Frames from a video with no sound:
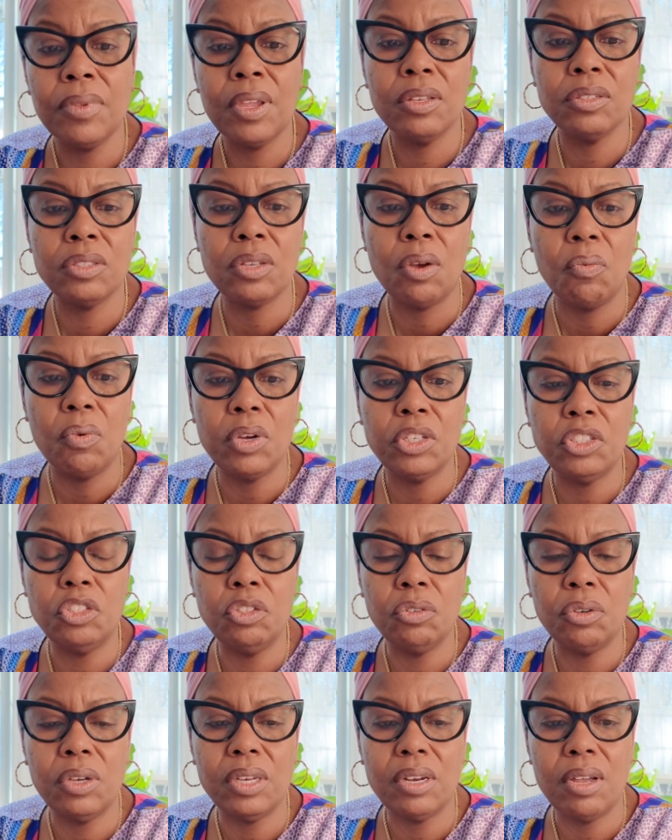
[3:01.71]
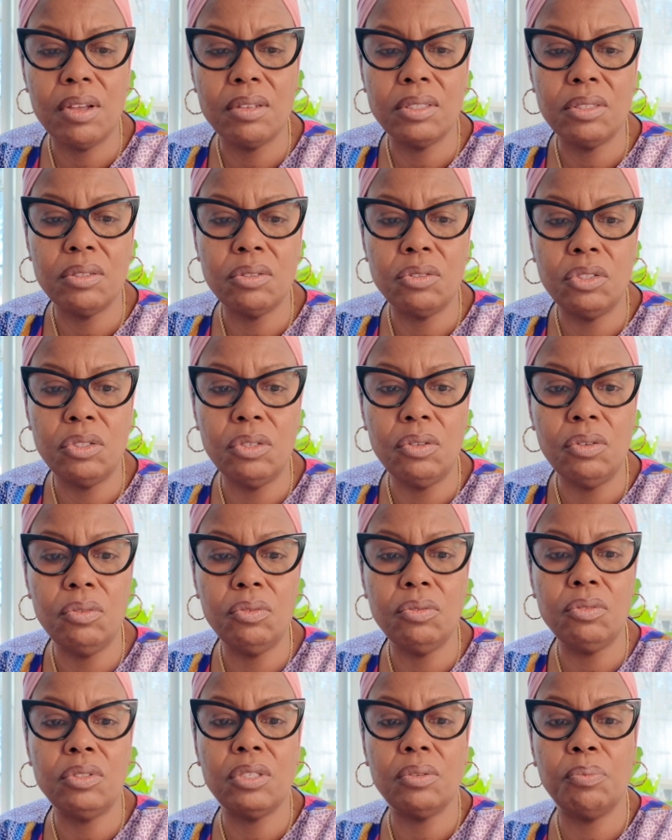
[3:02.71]
So what you can also
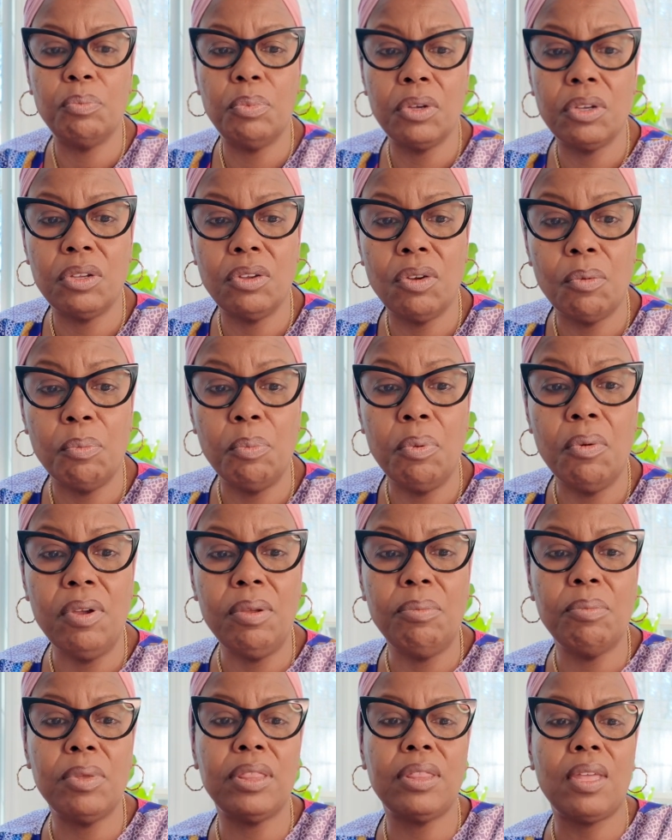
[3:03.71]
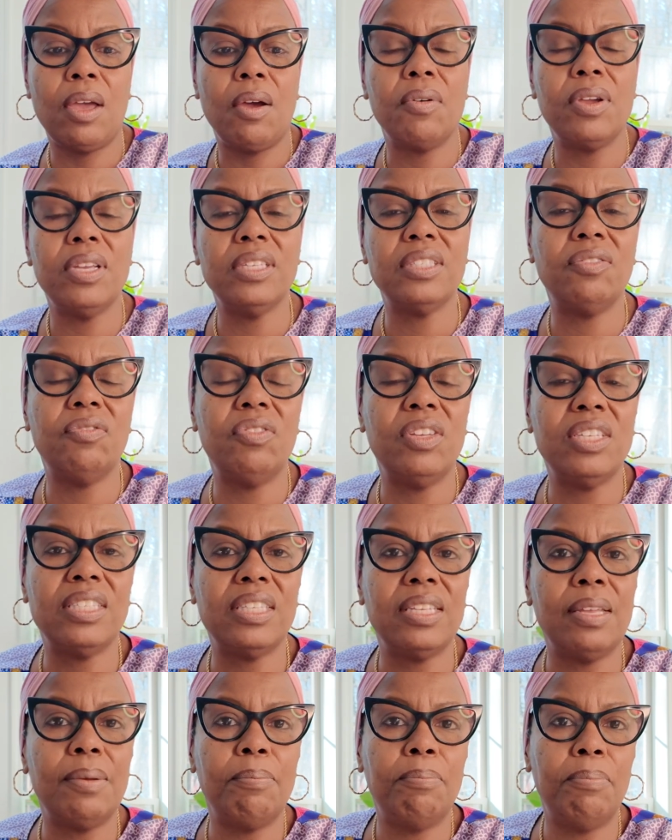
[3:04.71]
do to book your appointment, though, is
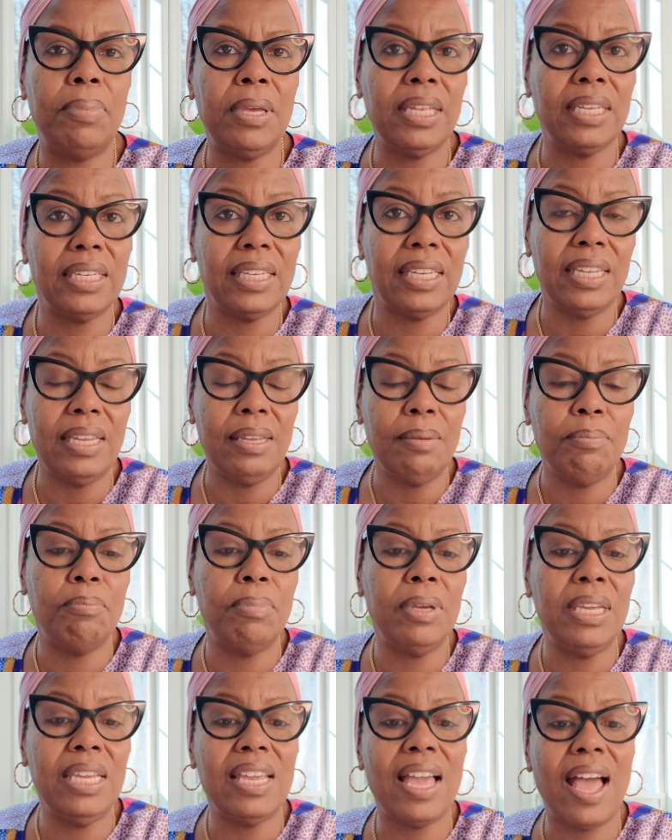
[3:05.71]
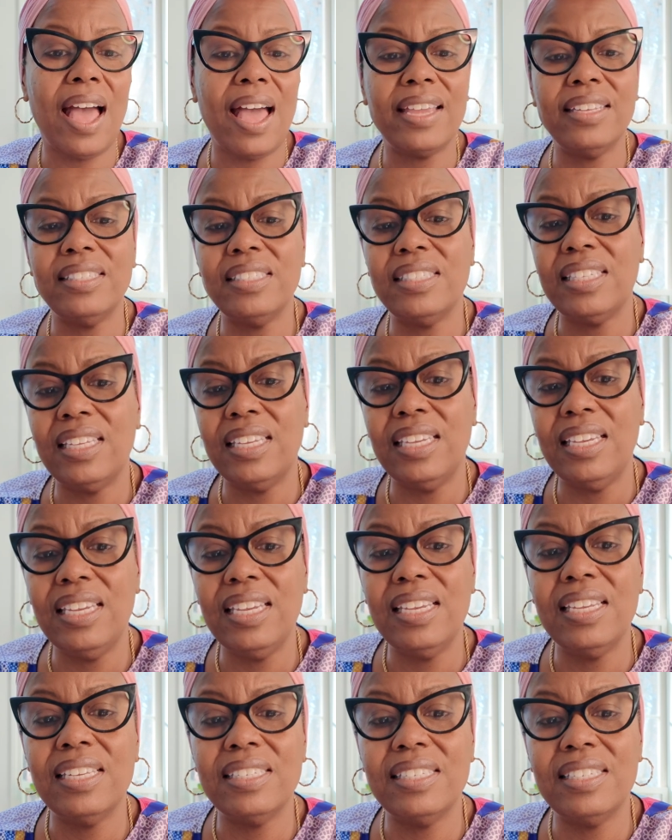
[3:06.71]
visit
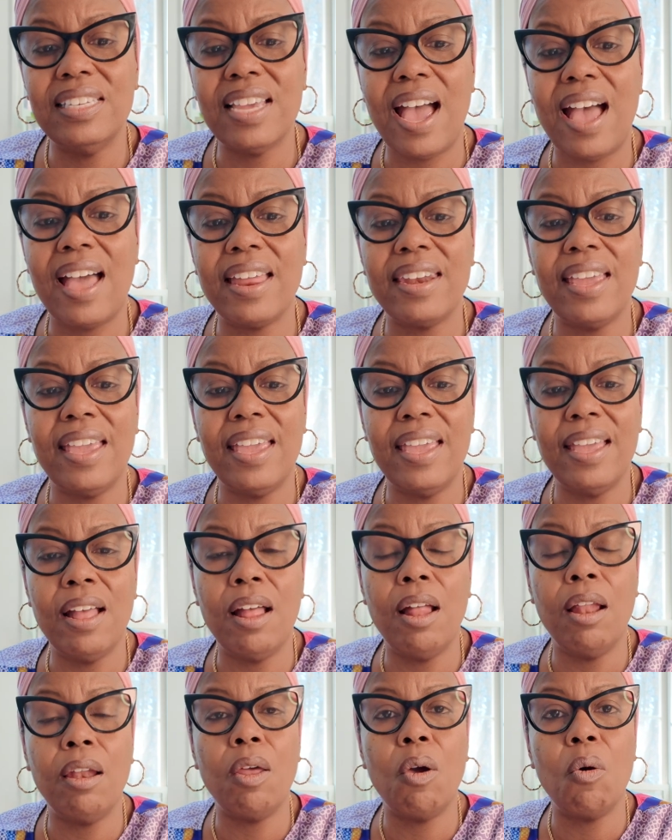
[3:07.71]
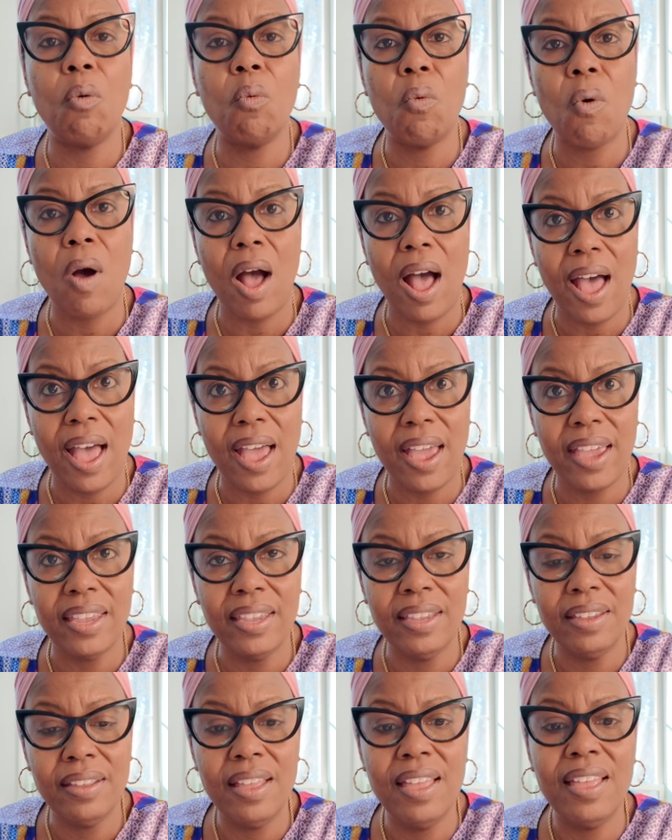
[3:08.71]

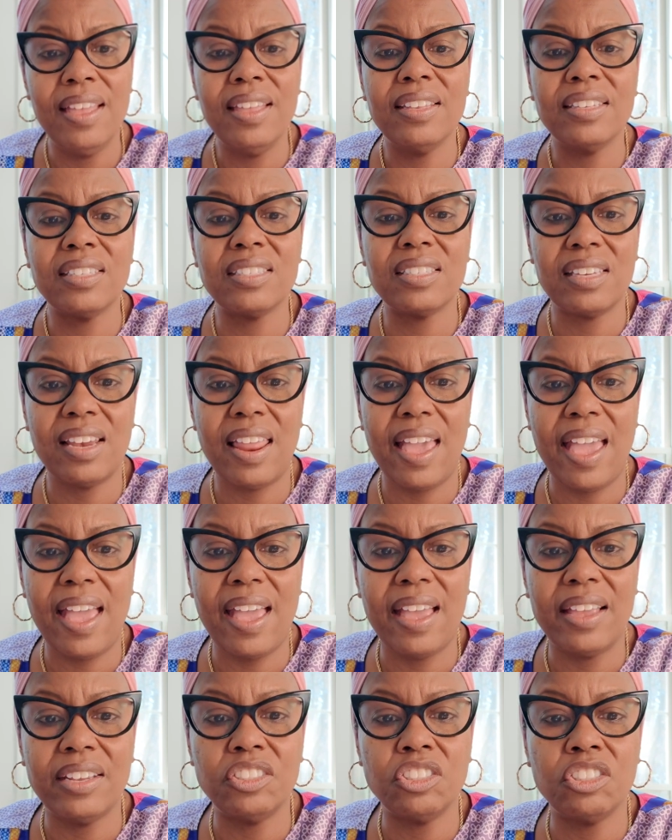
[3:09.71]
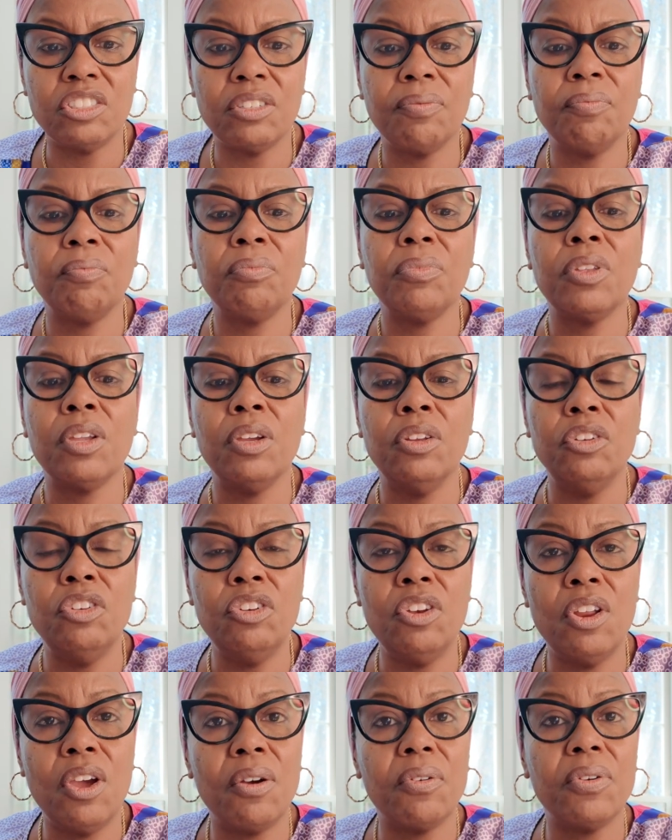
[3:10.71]

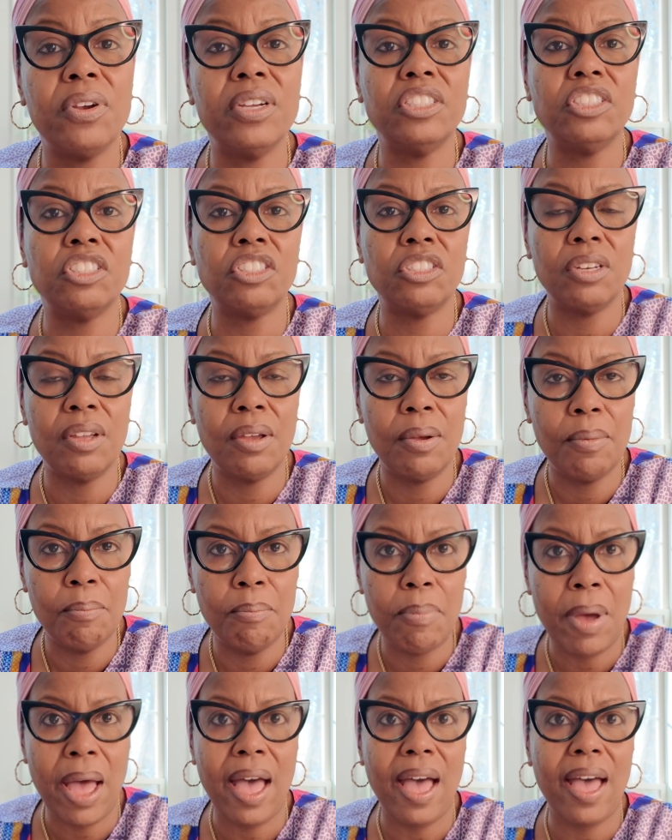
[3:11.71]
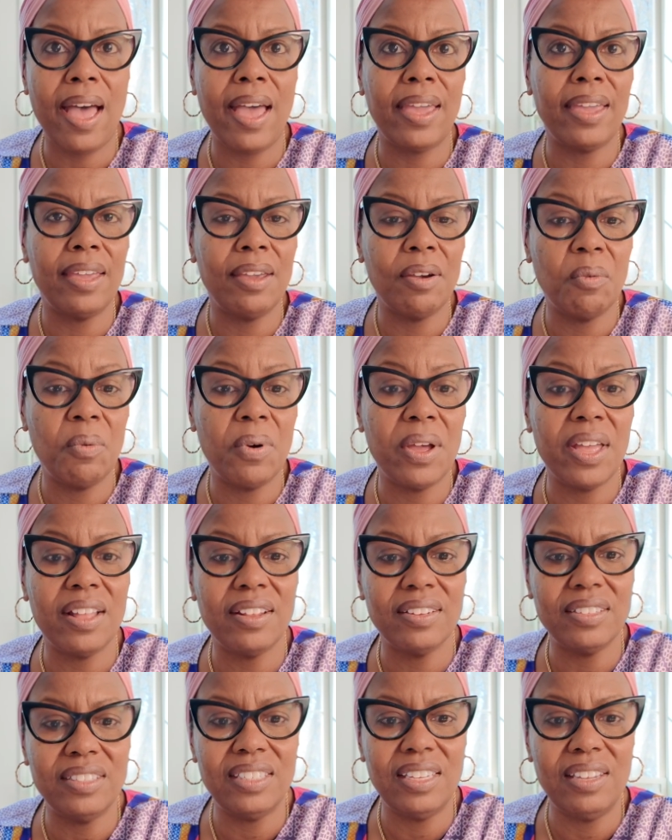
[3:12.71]
bit.ly/nourished by
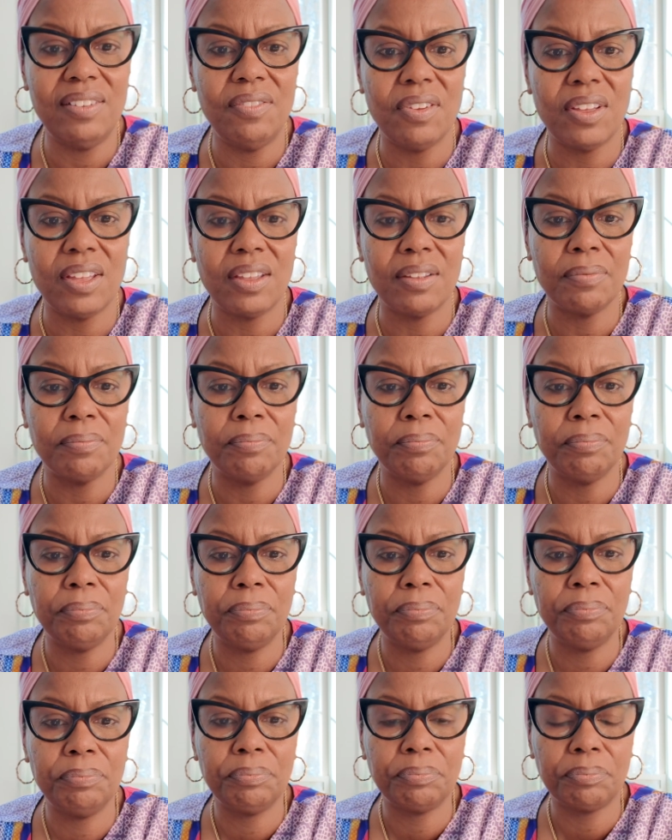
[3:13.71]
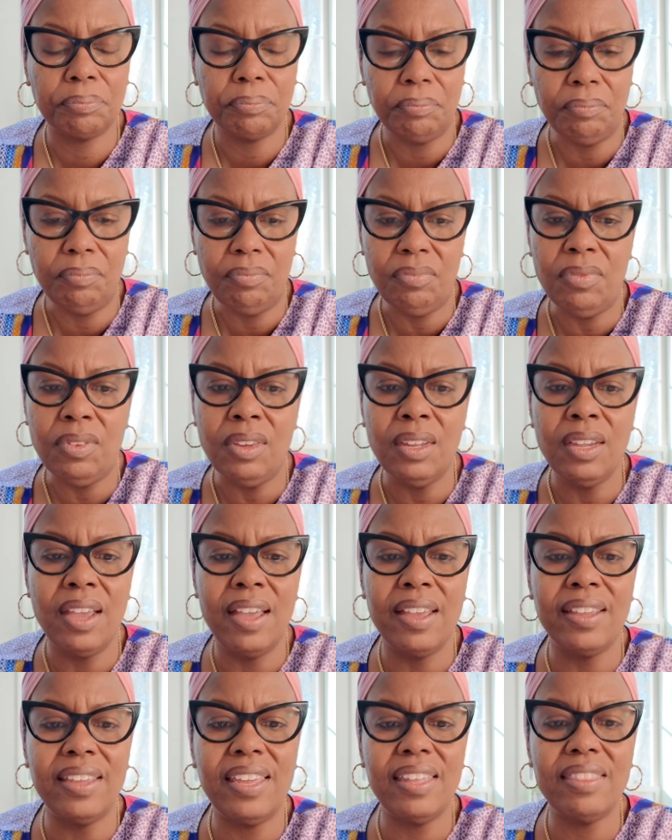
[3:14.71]
Well Diva.
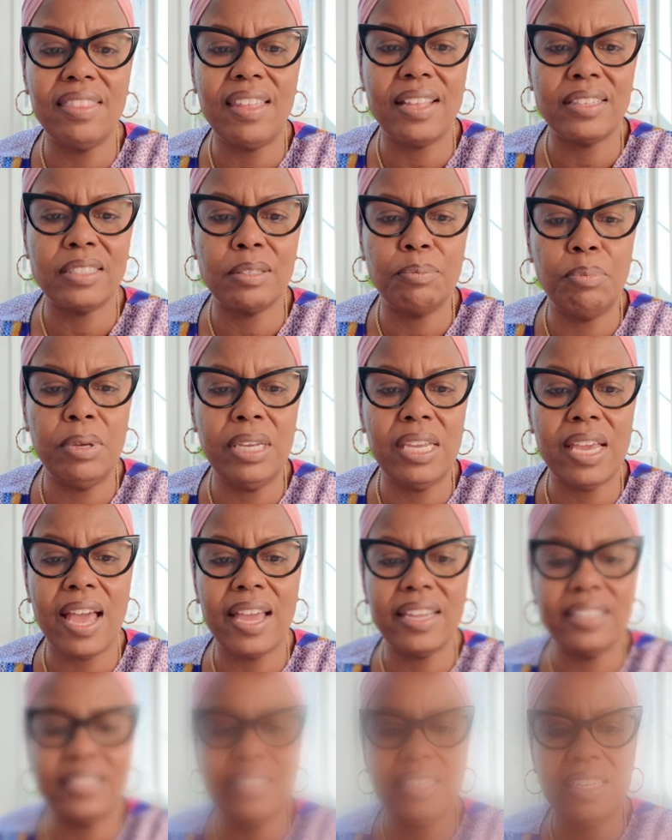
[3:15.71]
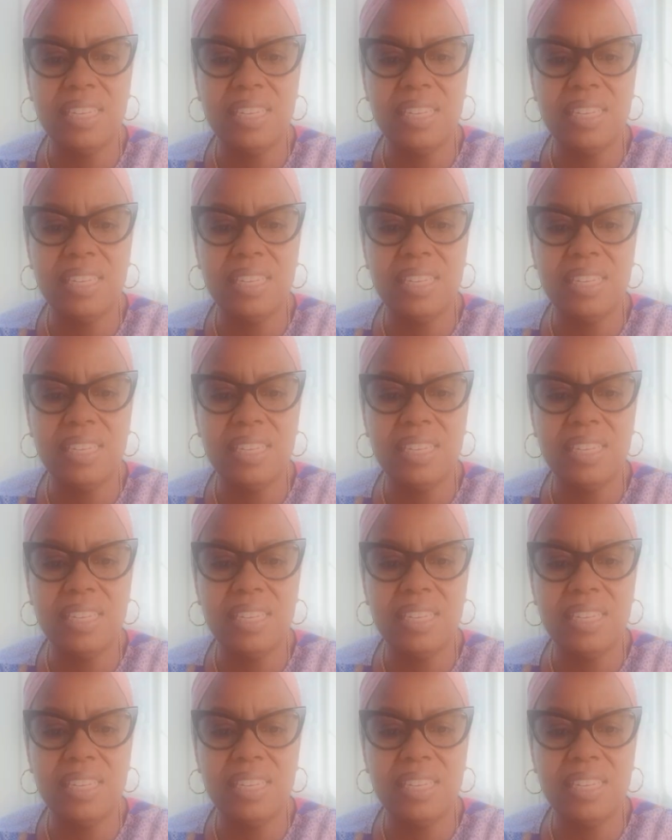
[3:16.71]
Again, that's B as